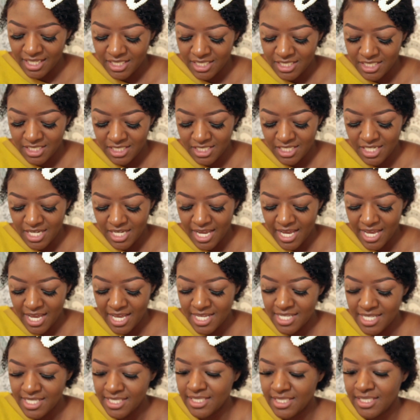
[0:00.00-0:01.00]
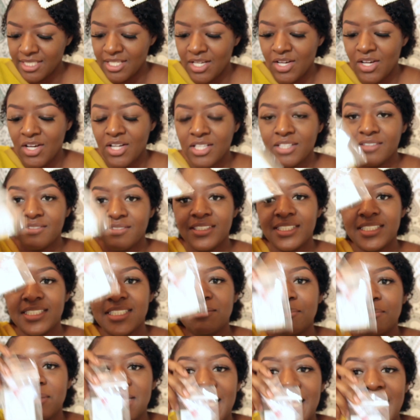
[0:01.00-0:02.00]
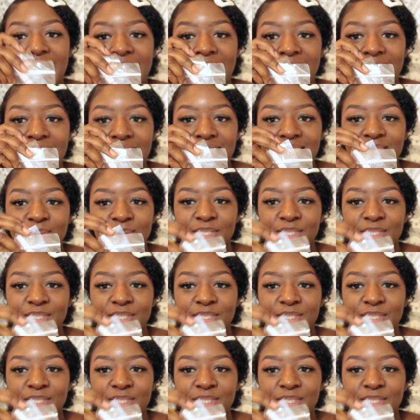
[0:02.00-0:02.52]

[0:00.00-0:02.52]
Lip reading: she has all of the supplies,